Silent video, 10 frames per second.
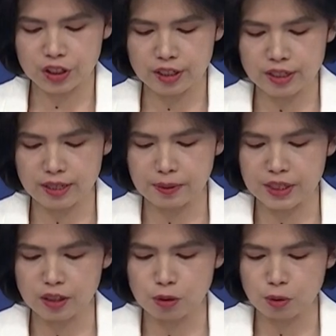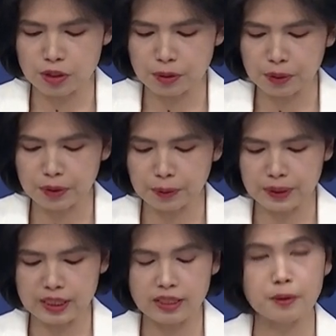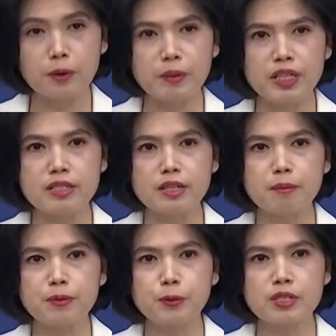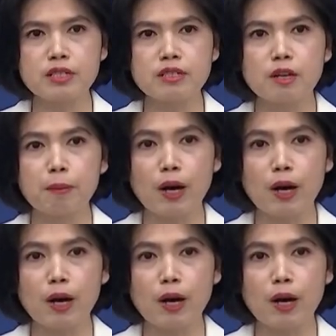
But China worried that it's the U.S.